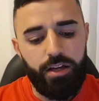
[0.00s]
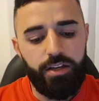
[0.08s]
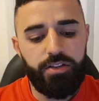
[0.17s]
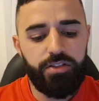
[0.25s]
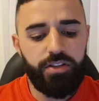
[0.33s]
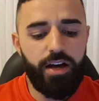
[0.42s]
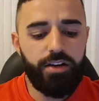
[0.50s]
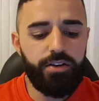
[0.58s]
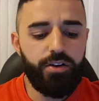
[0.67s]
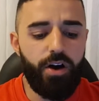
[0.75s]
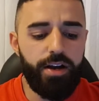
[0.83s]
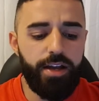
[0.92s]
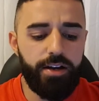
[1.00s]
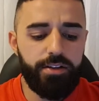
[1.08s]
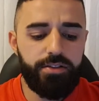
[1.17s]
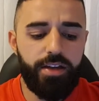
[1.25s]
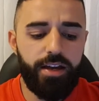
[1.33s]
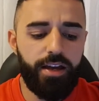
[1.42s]
he started 9 out
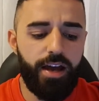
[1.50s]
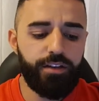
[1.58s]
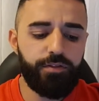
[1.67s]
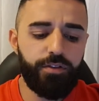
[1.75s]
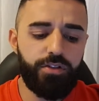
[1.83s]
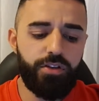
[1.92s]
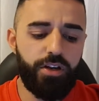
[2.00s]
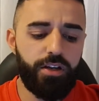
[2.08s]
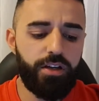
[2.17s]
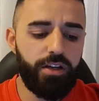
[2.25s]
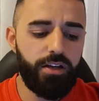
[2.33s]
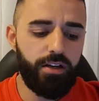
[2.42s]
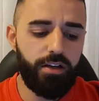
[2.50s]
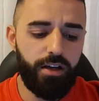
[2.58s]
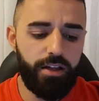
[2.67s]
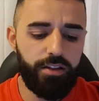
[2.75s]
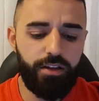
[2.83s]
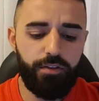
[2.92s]
of 10 games for Turkey,
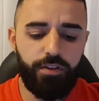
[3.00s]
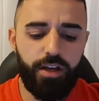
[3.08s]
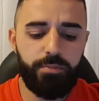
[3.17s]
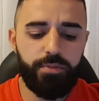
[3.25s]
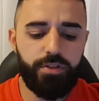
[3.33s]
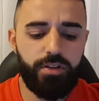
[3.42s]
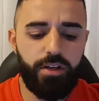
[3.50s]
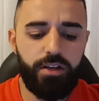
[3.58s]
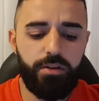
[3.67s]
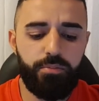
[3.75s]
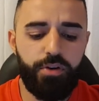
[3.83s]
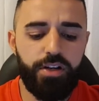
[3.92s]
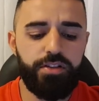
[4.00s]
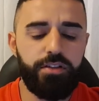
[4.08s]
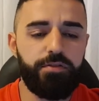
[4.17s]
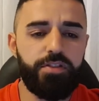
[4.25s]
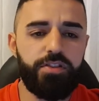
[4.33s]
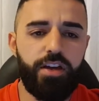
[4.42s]
and they've kept an
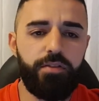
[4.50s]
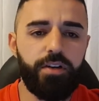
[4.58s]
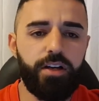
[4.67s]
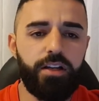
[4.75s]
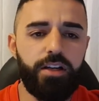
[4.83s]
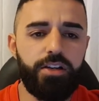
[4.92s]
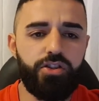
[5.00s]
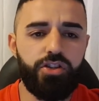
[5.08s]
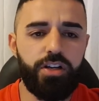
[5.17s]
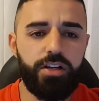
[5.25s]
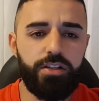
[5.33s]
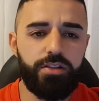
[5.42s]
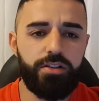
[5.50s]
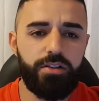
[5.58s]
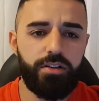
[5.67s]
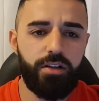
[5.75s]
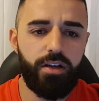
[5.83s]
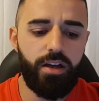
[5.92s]
impressive 7 clean sheets.